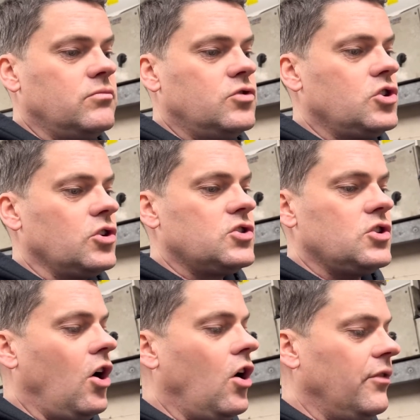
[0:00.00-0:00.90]
just
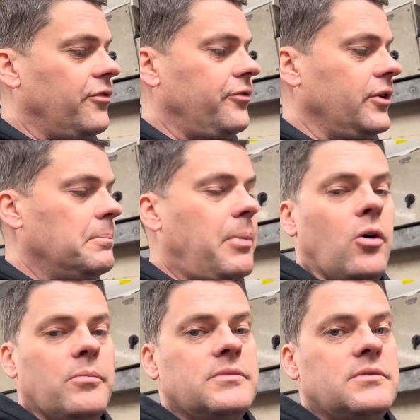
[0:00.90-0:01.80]
off
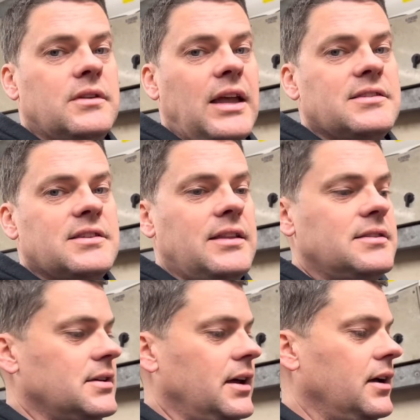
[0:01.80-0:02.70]
bottom dead
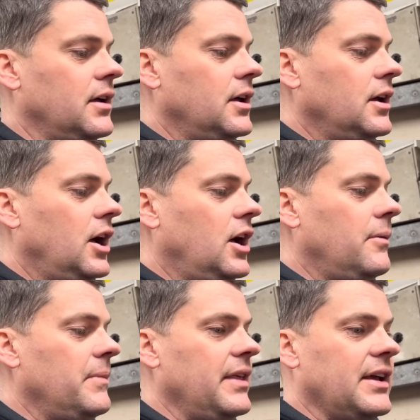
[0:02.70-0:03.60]
center,
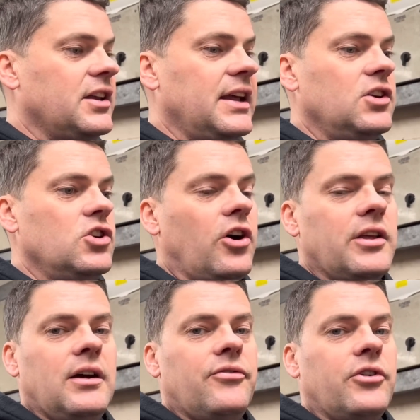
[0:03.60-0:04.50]
um, it could ignite
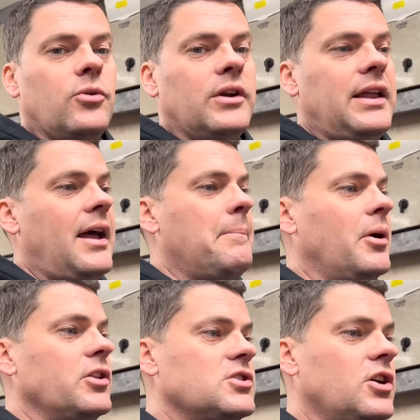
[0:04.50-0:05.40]
that fuel and air. And
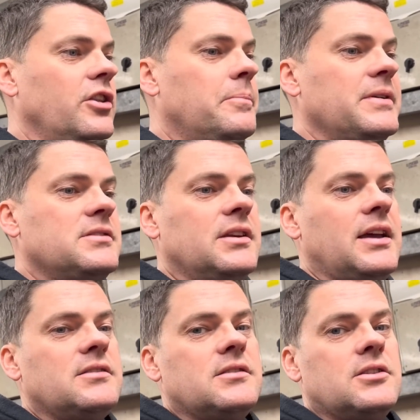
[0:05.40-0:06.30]
by the time the piston
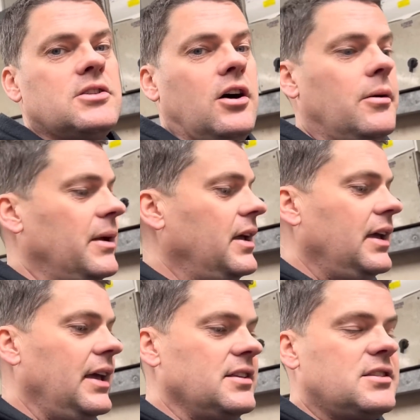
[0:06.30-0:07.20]
gets to the top,
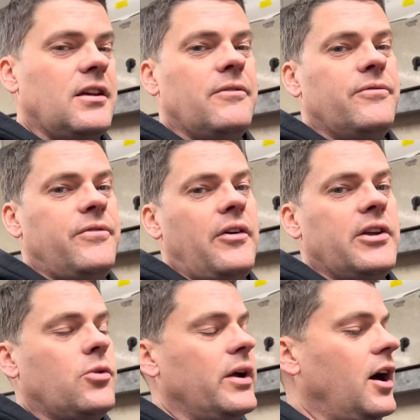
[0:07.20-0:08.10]
it's very
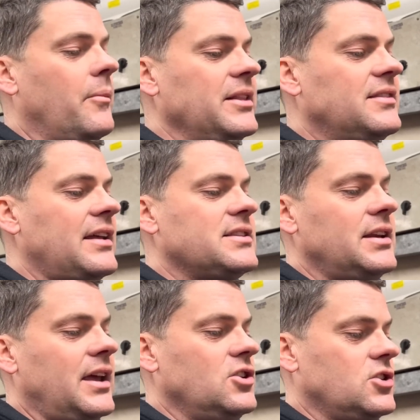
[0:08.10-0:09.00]
quick. I mean,
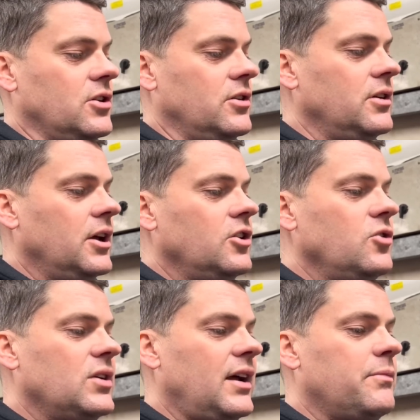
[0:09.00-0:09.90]
detonation, you
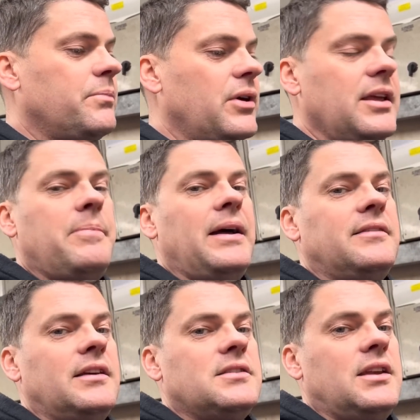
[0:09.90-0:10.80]
can have pretty bad
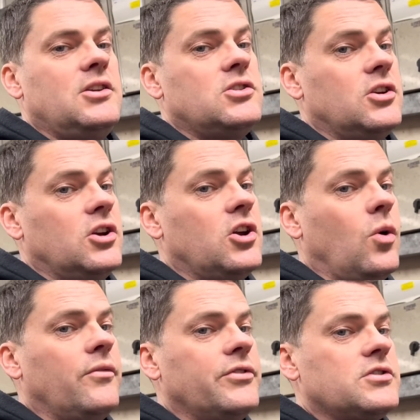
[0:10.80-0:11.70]
detonation. It can go
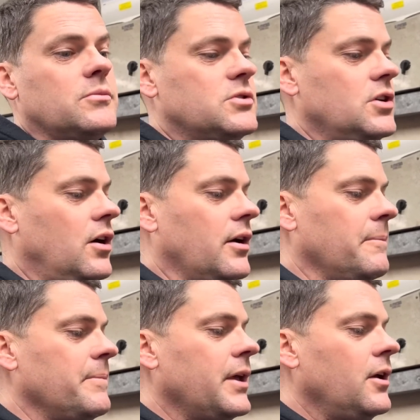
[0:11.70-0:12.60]
on for some
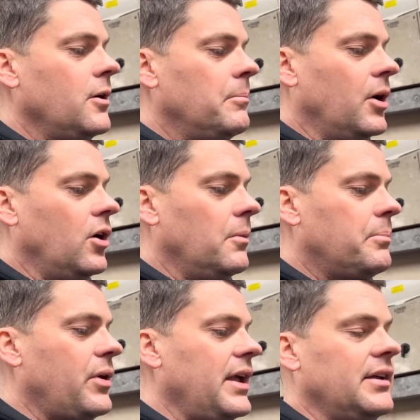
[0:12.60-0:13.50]
time. But
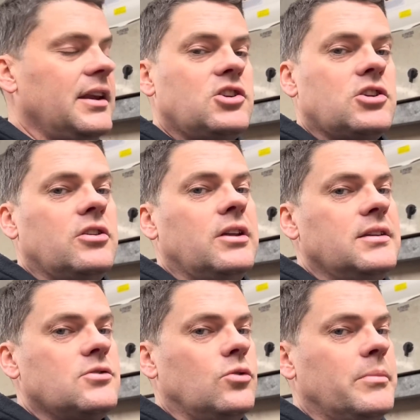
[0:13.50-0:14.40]
pre-ignition
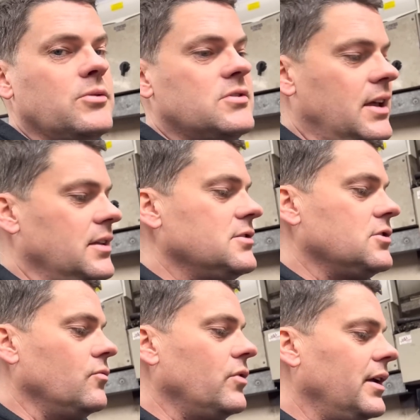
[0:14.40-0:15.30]
is almost
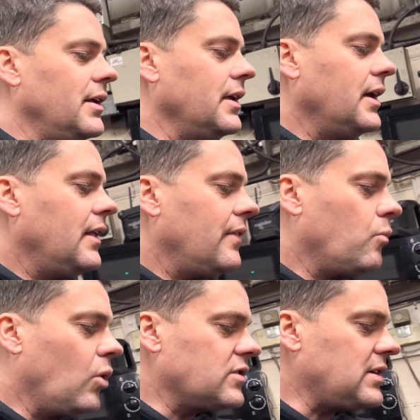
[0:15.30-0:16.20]
instant, really.
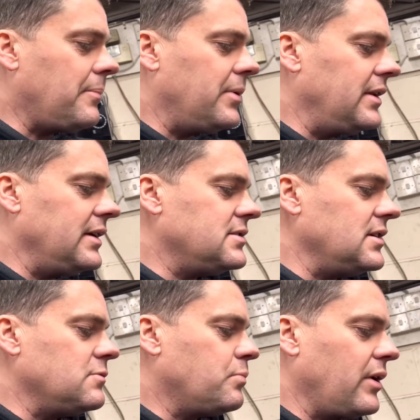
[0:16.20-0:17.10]
What's happened is
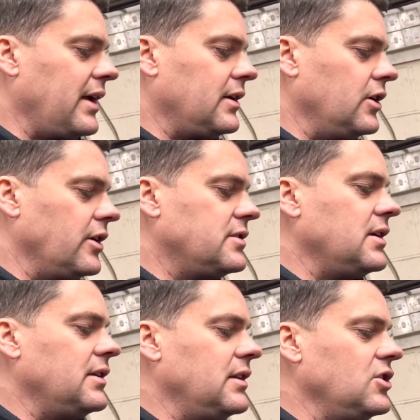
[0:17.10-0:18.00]
it's
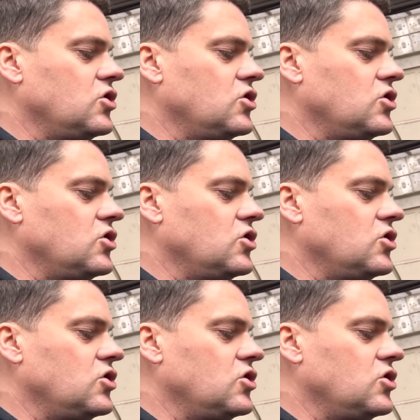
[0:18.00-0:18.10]
pre-ignited and it's